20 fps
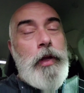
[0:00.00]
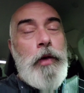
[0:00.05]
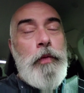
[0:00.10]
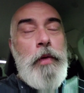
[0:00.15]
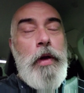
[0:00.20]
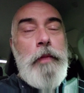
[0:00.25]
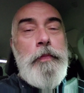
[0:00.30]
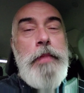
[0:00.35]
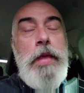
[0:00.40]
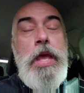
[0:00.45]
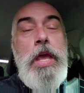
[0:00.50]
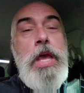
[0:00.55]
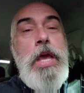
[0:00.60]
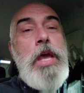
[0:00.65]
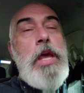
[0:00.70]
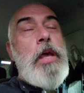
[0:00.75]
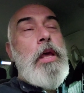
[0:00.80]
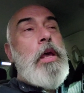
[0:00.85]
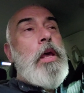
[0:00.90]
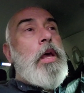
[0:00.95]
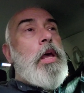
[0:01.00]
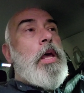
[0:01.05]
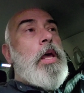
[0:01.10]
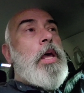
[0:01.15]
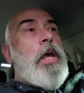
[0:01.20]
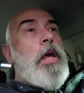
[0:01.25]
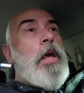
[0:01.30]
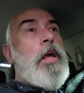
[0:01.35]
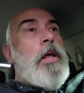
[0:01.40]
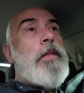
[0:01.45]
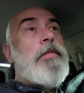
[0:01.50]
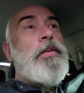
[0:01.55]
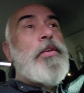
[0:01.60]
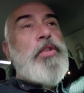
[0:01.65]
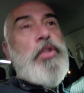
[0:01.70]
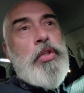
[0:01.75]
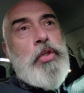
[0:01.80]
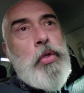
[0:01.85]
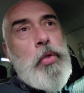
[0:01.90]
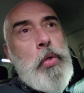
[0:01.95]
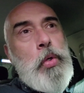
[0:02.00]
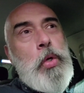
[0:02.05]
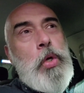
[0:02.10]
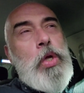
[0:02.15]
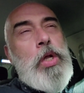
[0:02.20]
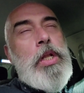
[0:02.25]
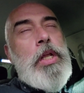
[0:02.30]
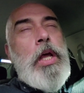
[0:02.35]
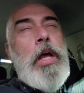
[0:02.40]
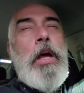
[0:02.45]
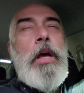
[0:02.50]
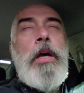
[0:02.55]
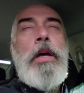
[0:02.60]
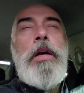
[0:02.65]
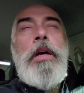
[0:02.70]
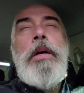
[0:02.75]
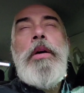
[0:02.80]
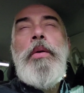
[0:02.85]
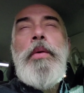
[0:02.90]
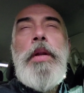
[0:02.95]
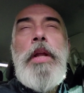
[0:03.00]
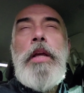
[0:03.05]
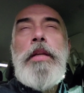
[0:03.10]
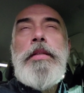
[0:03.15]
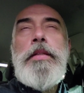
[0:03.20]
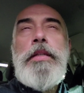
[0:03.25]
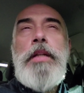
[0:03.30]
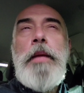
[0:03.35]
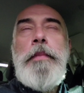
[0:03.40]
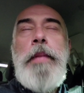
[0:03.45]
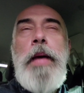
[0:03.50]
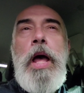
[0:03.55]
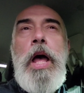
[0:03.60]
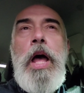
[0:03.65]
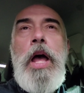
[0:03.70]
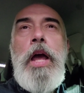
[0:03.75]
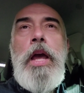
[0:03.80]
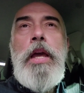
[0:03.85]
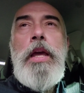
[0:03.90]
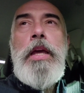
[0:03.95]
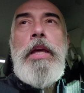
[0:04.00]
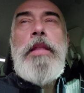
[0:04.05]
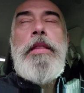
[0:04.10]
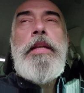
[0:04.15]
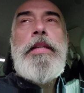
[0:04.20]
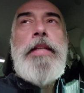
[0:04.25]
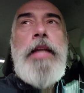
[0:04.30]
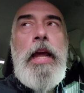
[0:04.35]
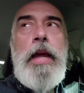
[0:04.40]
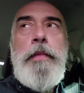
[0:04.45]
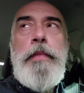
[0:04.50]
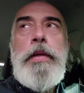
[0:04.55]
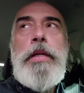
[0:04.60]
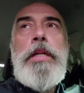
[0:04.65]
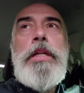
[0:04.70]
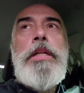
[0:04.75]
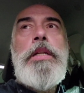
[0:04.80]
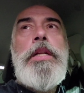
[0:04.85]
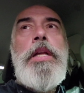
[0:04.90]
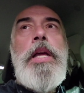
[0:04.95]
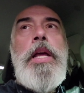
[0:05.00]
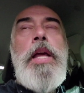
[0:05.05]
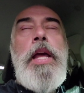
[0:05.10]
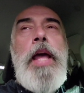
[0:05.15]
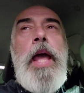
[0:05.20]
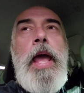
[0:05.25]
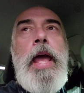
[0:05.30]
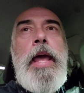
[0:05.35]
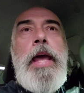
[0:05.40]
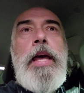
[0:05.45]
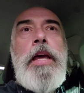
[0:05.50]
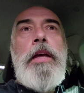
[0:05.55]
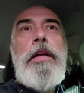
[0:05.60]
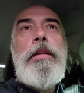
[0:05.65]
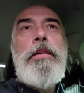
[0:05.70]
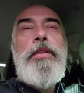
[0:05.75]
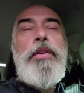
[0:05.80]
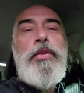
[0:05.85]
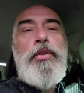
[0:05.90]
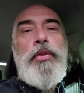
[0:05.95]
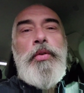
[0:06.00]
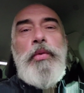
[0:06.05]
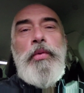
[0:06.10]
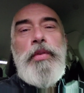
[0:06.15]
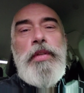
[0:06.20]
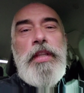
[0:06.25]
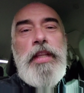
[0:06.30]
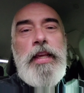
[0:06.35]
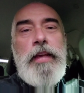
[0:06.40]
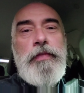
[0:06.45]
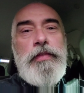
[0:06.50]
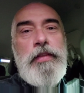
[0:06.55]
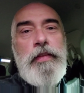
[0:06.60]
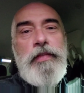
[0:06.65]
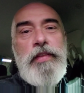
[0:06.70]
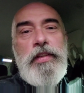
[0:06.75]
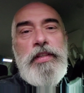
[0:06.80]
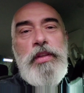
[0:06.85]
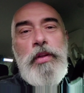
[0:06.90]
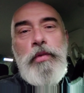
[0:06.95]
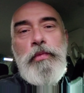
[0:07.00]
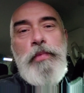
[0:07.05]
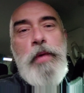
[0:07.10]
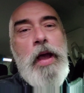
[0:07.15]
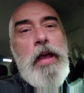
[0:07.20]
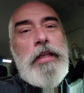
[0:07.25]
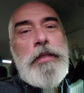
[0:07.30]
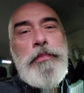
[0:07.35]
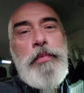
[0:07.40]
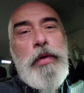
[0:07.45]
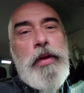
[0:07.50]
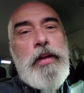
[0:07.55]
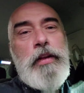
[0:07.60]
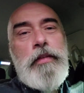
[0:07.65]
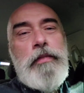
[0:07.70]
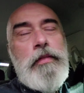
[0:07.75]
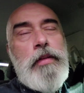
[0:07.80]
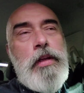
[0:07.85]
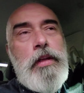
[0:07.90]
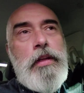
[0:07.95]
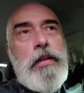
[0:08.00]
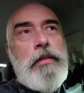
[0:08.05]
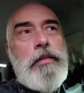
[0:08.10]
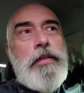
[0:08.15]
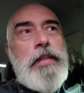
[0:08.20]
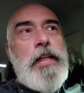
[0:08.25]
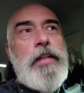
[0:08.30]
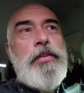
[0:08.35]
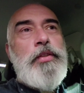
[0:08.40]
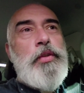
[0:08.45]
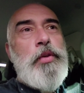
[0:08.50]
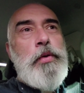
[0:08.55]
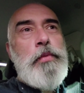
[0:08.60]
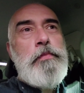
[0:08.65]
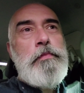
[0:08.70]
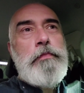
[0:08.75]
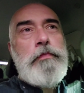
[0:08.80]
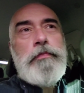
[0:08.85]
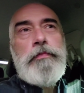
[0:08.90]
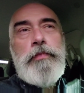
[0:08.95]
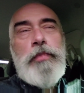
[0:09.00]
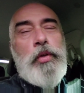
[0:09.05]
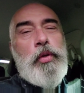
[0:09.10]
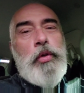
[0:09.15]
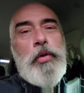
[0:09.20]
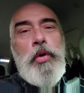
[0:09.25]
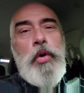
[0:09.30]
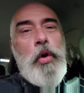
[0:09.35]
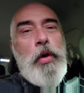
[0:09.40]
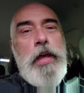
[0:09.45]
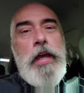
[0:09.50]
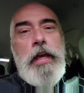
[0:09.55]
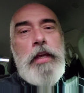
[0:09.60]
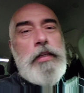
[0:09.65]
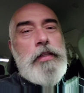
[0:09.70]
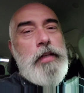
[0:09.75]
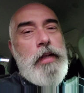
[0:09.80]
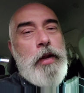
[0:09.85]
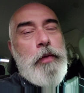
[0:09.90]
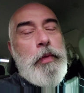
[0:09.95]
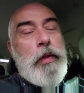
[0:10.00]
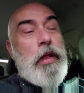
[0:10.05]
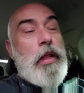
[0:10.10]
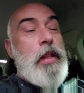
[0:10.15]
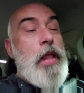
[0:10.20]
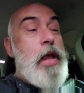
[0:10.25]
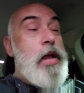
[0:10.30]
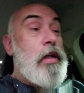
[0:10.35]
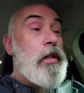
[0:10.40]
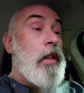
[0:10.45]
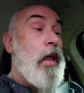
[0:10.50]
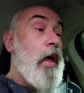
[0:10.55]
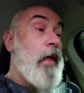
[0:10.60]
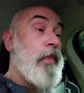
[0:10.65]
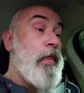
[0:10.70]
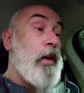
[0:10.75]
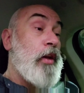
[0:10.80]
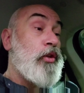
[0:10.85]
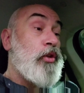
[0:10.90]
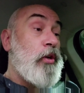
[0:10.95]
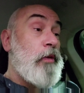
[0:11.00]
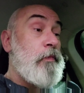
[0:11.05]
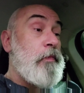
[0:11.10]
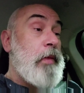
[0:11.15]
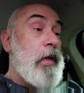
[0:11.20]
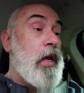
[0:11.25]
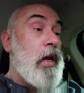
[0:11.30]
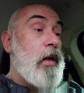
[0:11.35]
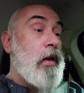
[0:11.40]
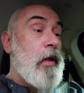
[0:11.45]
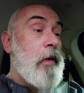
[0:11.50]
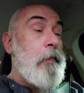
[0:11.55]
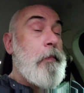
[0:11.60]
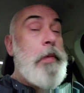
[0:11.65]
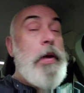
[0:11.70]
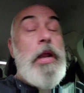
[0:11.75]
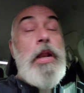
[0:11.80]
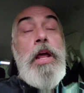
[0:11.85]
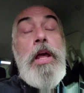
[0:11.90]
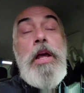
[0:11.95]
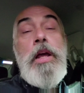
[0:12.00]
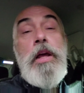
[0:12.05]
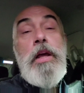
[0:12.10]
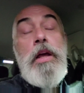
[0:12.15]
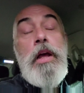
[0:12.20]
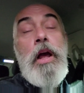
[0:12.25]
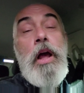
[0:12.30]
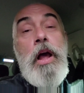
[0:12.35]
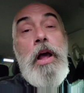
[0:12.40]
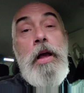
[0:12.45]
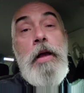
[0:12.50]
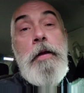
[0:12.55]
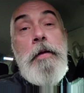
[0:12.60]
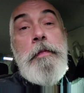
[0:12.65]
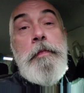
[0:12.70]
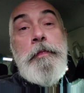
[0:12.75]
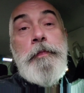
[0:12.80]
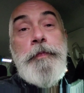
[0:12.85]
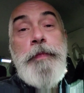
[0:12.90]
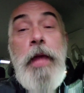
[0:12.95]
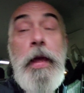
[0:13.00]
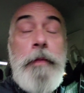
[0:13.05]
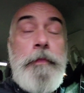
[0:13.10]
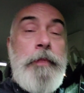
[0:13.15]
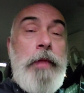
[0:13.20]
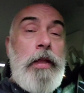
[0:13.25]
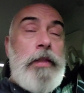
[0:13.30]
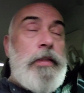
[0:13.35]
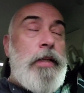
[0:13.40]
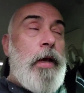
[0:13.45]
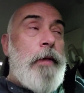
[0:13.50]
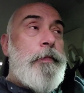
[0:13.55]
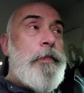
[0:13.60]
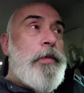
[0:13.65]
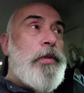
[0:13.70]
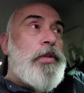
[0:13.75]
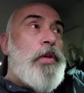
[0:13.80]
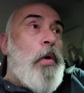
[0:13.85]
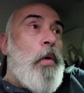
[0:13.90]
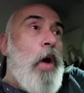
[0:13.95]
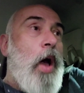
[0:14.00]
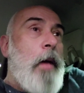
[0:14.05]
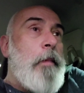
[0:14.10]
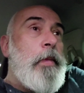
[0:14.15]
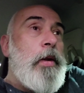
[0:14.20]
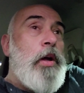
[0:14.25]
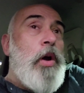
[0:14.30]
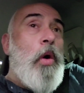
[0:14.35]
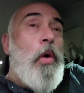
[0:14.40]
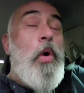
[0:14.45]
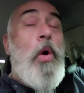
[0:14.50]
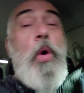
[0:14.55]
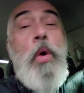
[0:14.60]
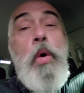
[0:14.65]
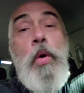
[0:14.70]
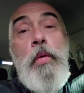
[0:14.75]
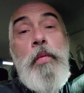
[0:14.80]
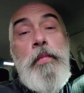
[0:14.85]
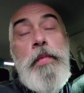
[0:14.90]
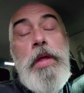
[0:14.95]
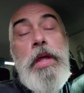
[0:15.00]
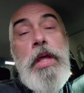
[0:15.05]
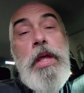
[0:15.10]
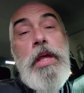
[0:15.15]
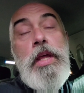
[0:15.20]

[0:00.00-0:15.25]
Oh well. The stool, what else did I buy? The table, and 2 sleeves of these little raspberry Linzer cookies that I really like a lot that I shouldn't be eating. But yeah, that's it. So I'm going to go home,